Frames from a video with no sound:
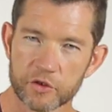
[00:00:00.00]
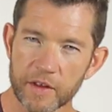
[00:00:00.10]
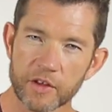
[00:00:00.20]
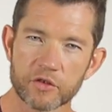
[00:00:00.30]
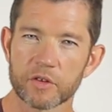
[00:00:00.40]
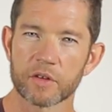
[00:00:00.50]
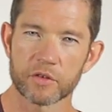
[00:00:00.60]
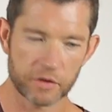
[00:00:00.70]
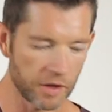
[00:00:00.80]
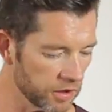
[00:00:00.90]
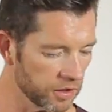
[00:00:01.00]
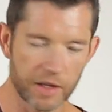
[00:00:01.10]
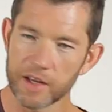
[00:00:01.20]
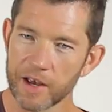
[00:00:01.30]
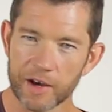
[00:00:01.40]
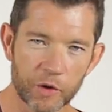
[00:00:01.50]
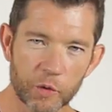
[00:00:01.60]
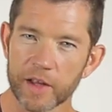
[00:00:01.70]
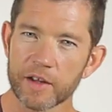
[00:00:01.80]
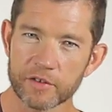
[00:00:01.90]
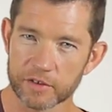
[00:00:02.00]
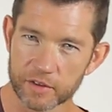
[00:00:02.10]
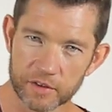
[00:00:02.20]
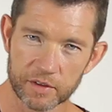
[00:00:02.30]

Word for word: So that's, so you can hear how cool that is.